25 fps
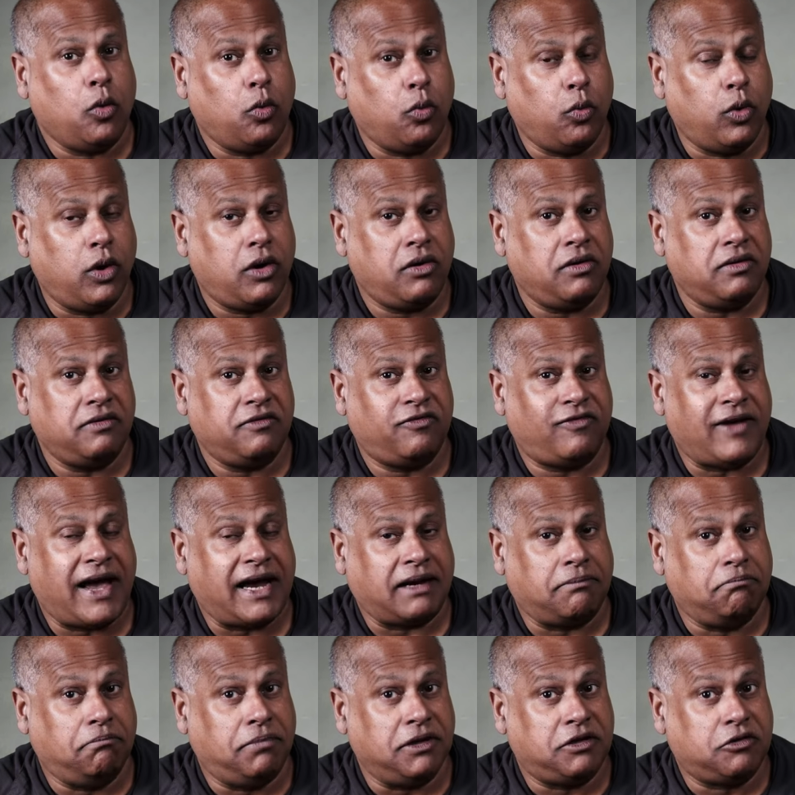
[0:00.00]
were in
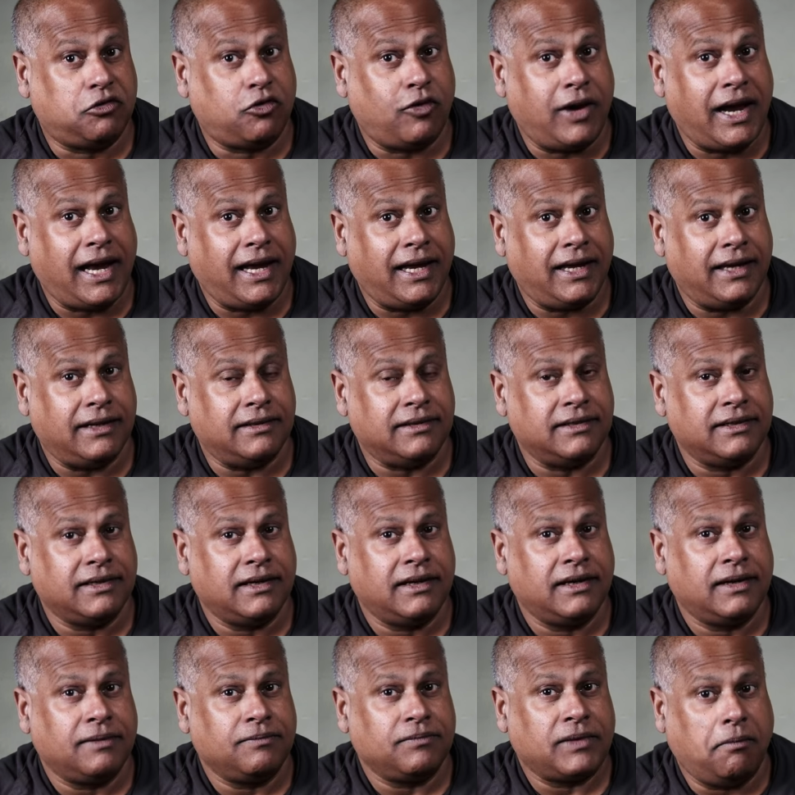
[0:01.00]
fact betrayed
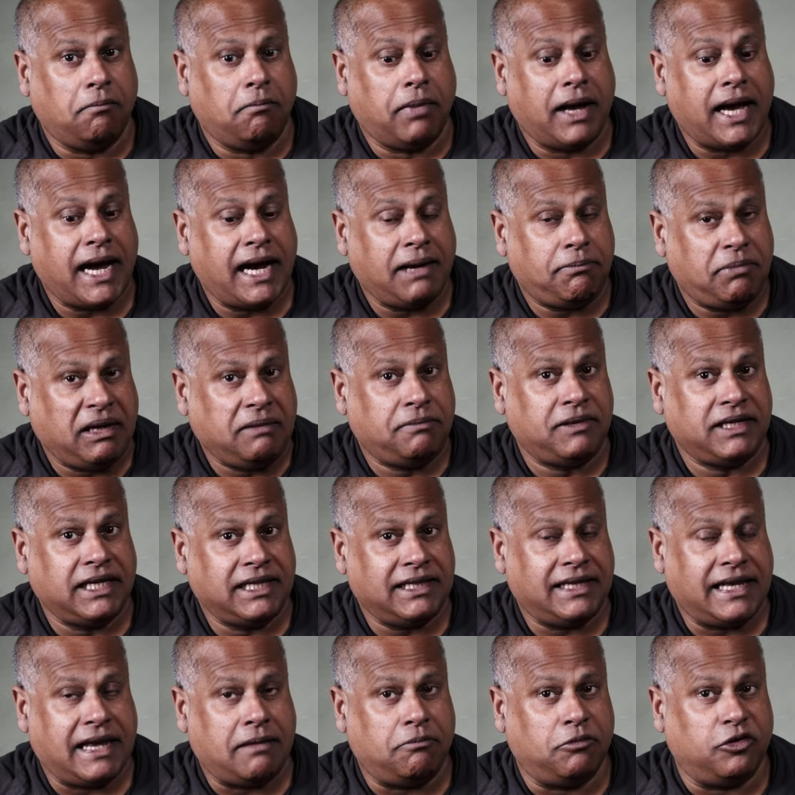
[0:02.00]
by people
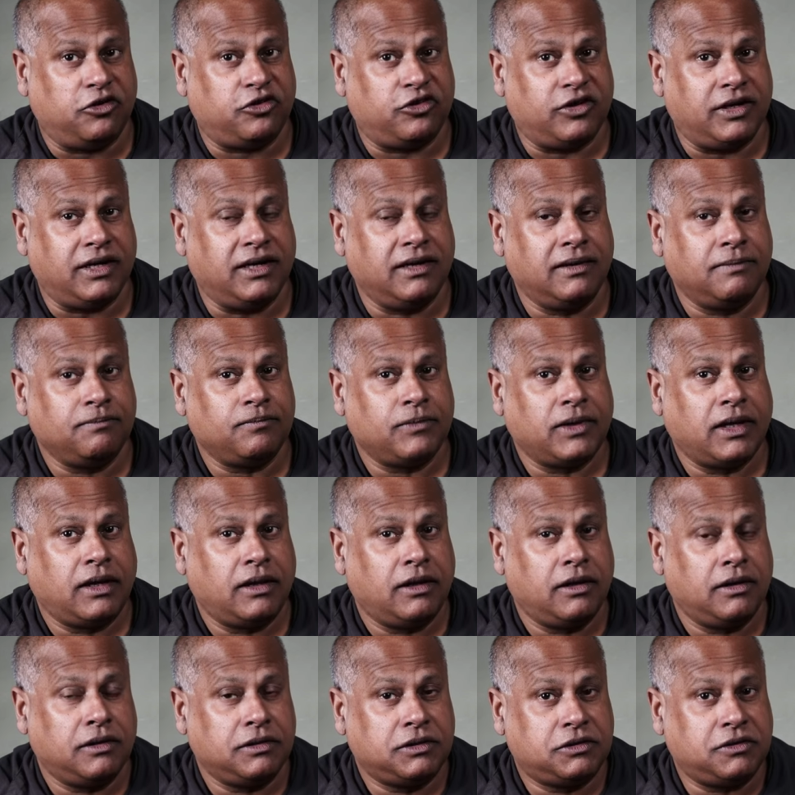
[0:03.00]
in the embassy
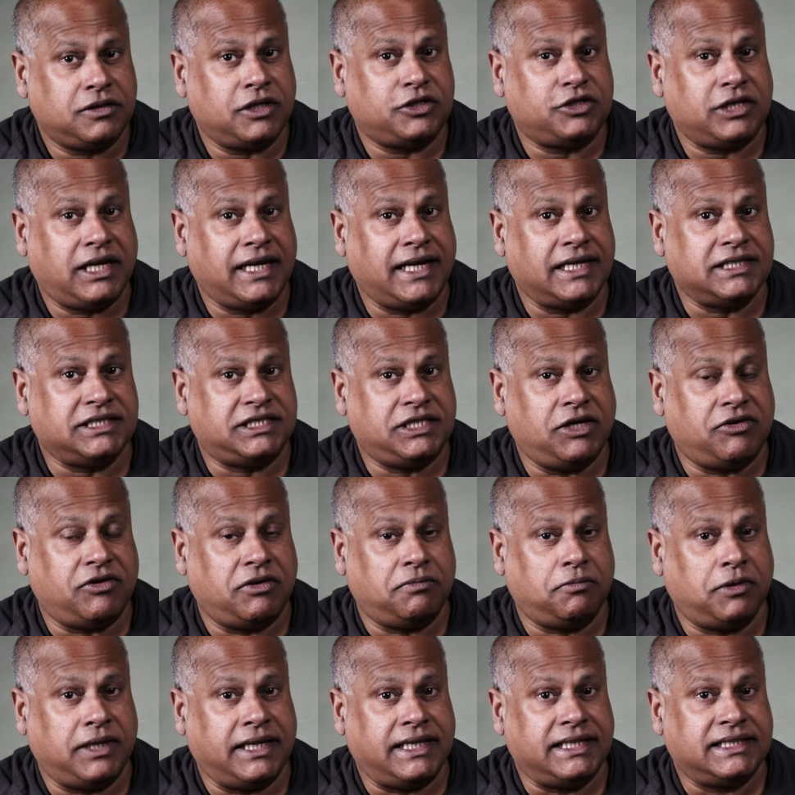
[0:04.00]
to the Chilean
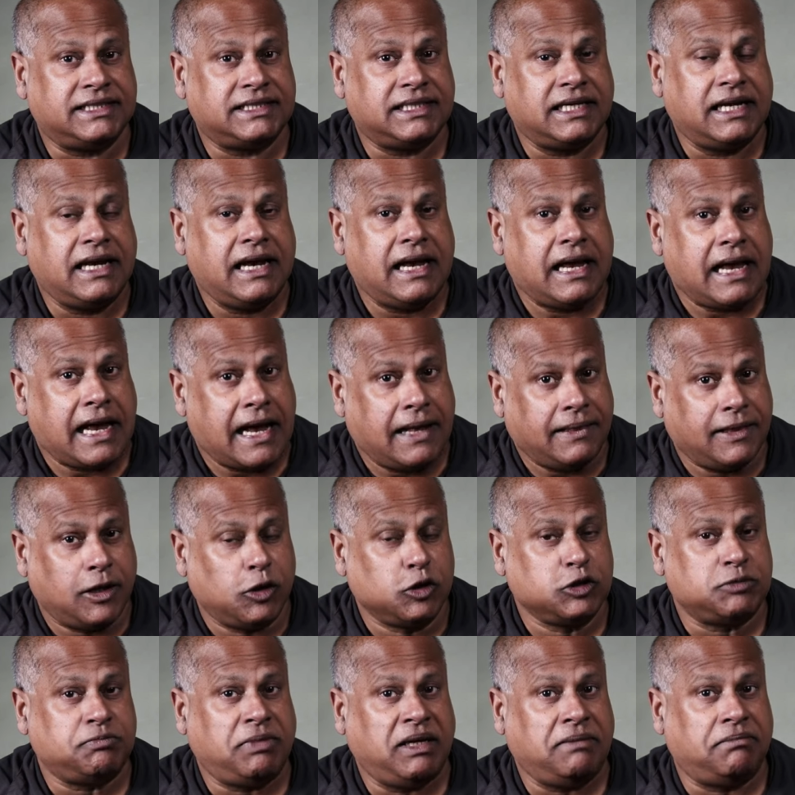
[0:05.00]
secret police, and
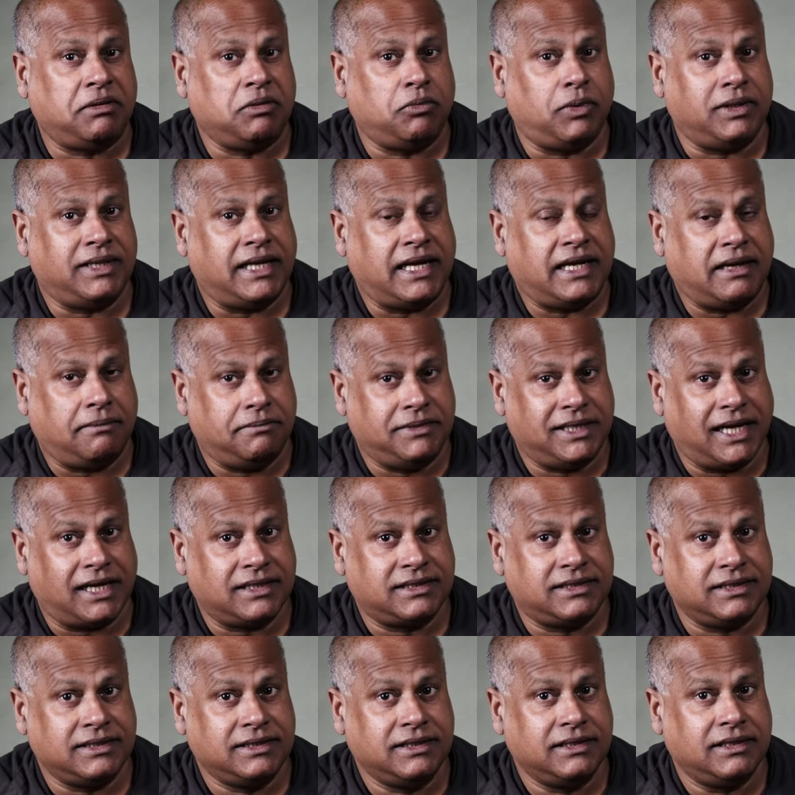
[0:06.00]
those people were then
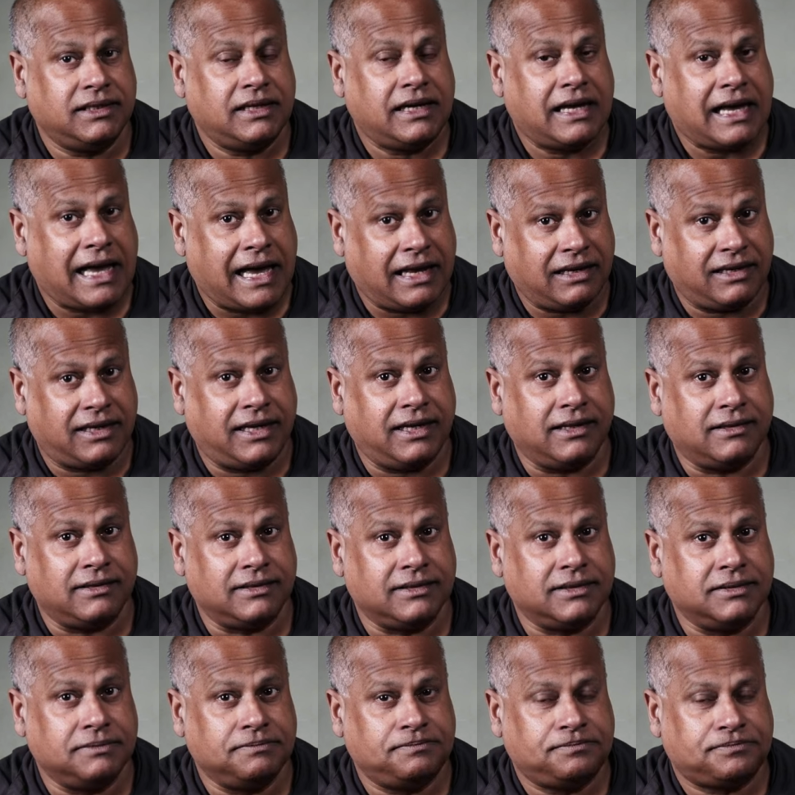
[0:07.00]
abducted and
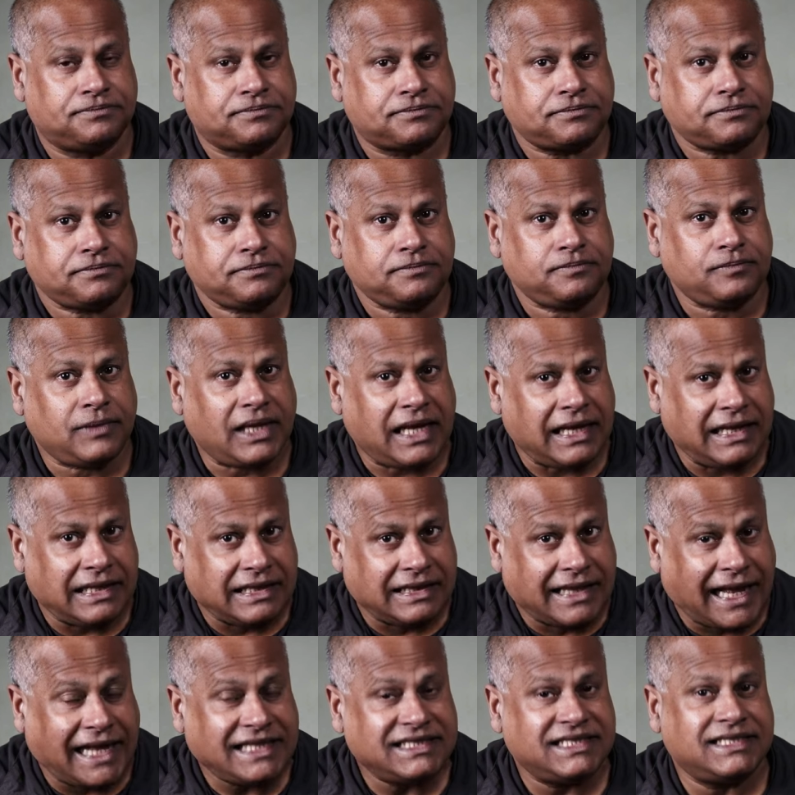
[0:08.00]
killed.
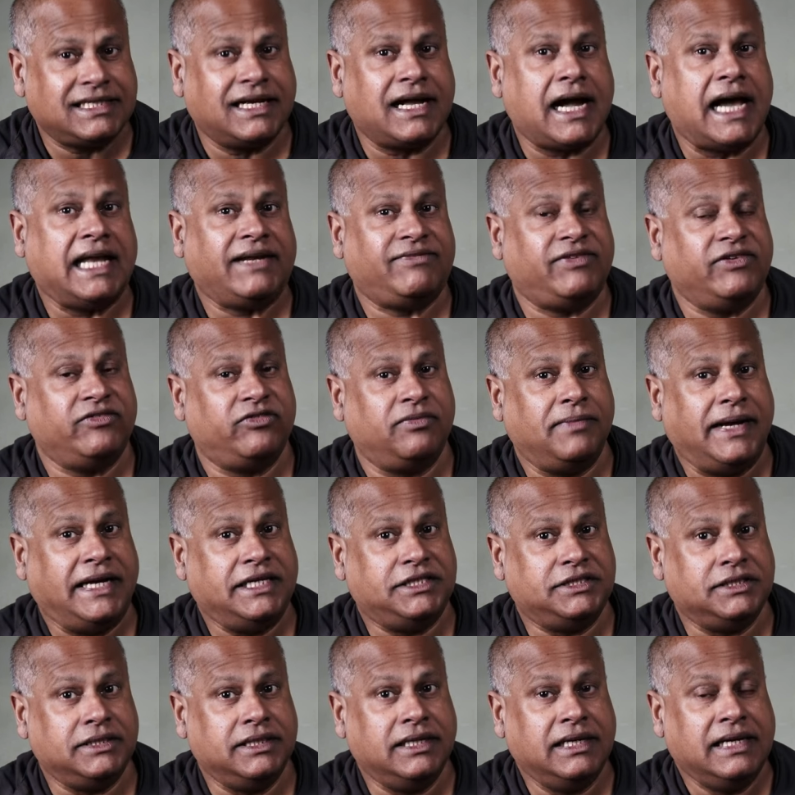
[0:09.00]
That's the kind of
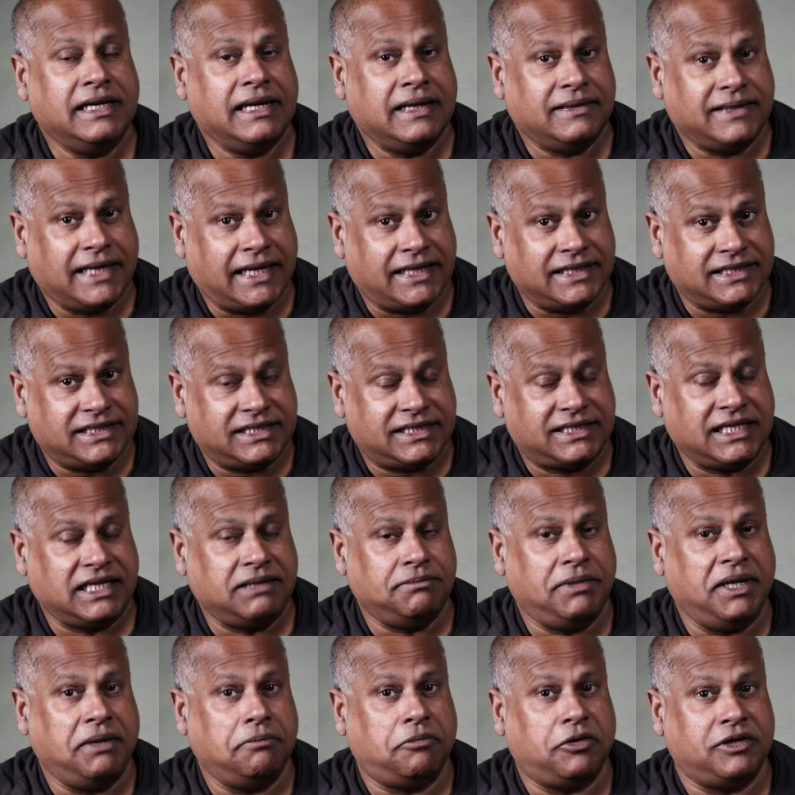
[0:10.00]
information that is
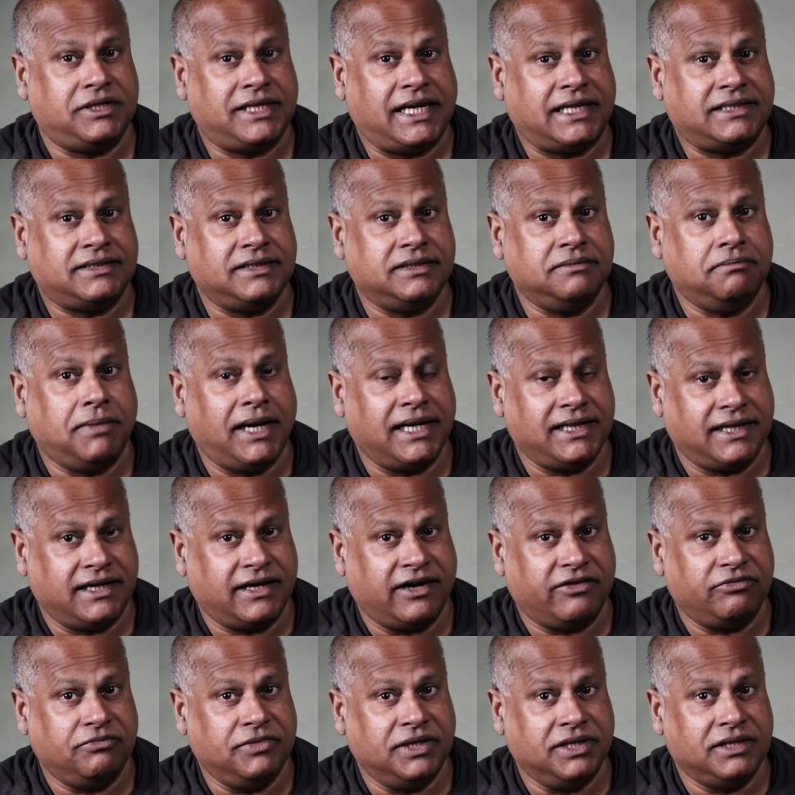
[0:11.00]
still being protected by the
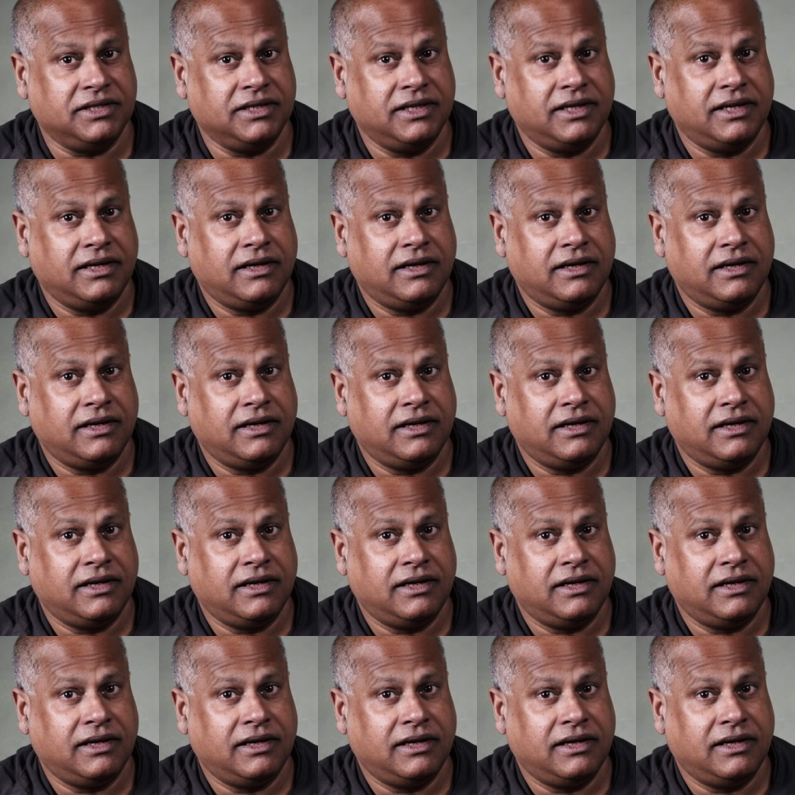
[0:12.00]
government.